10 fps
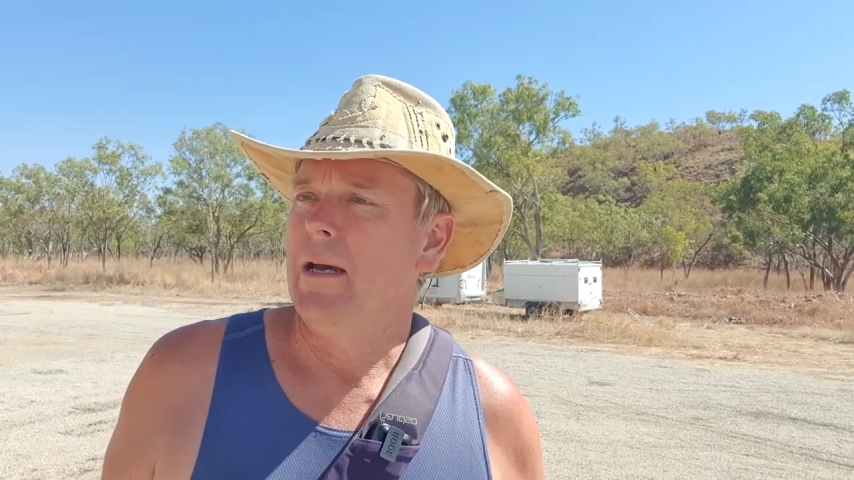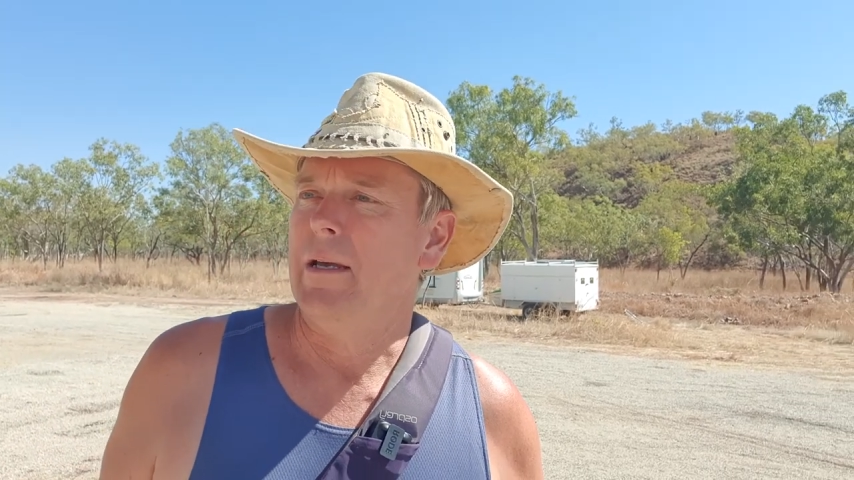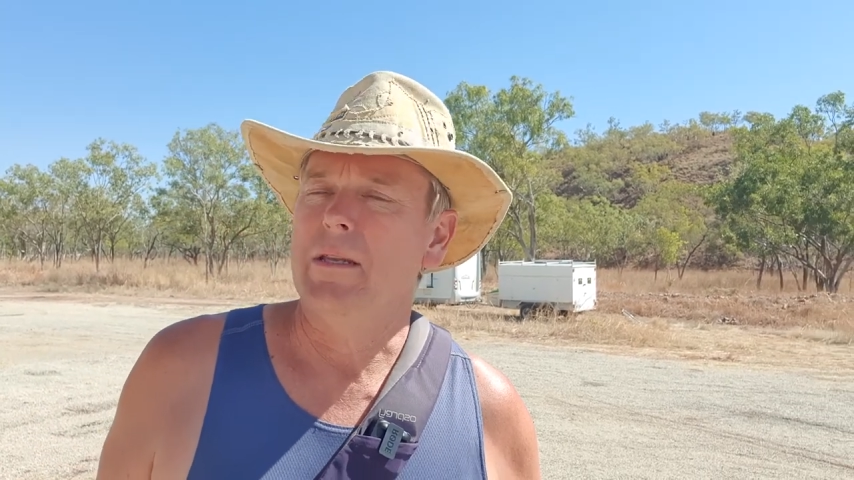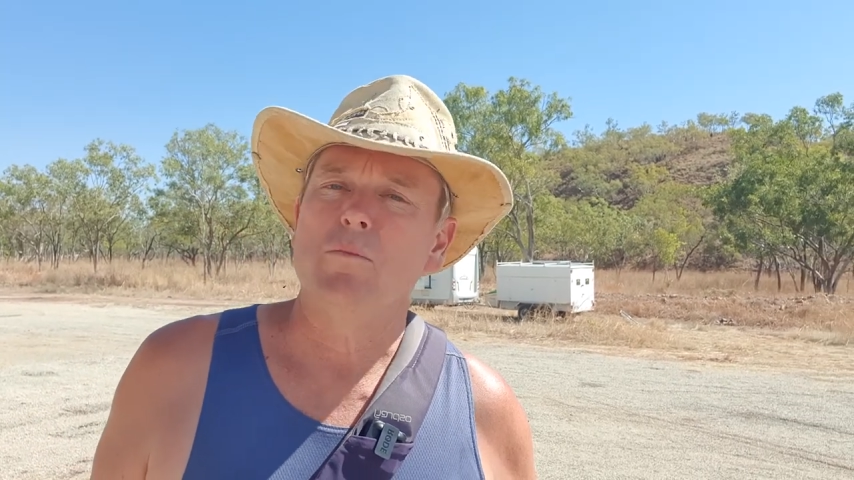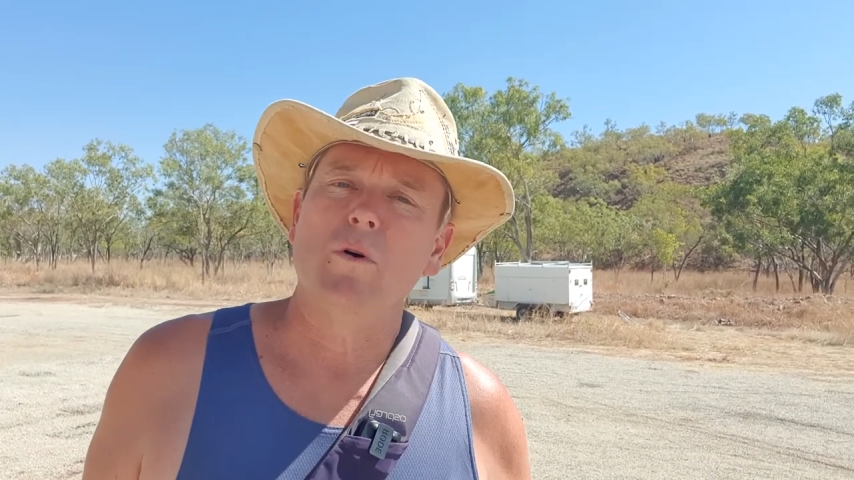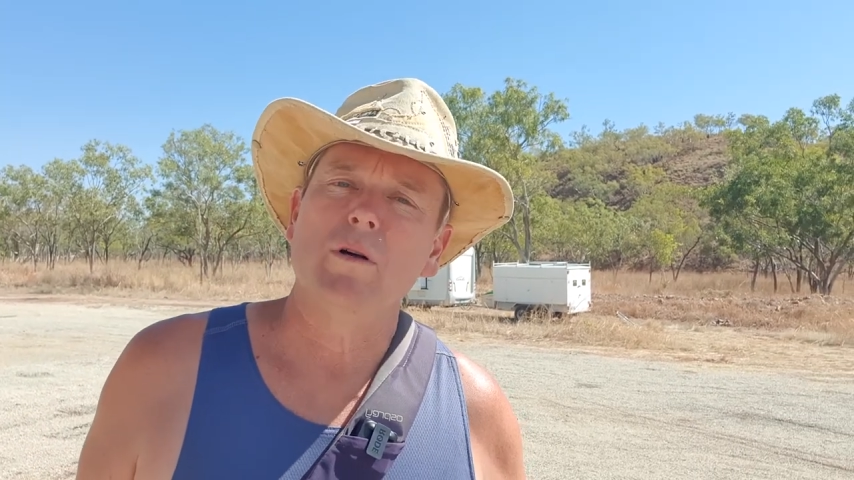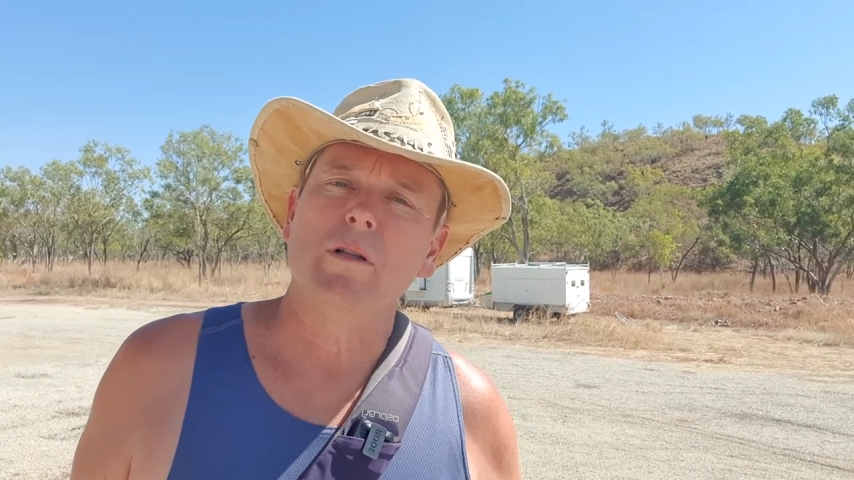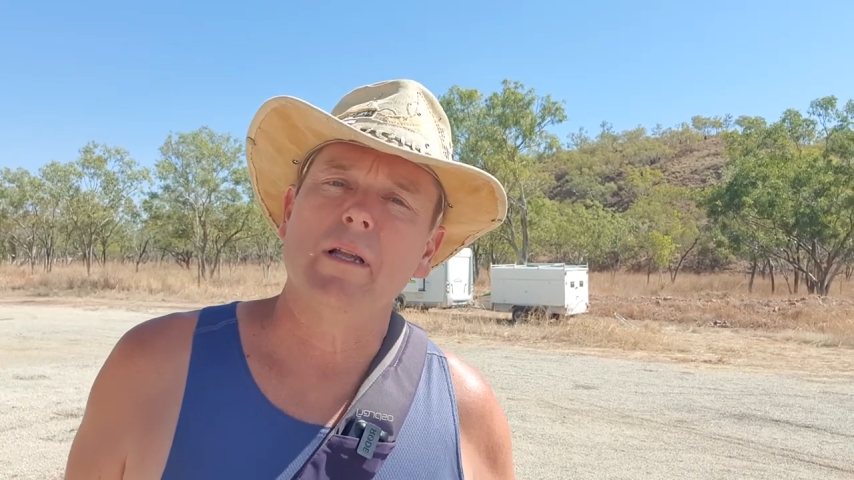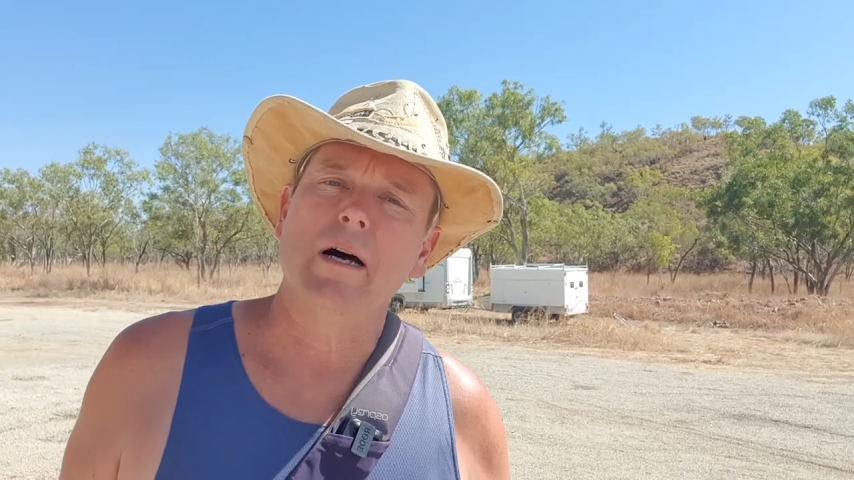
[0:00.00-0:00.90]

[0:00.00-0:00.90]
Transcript: and then we'll go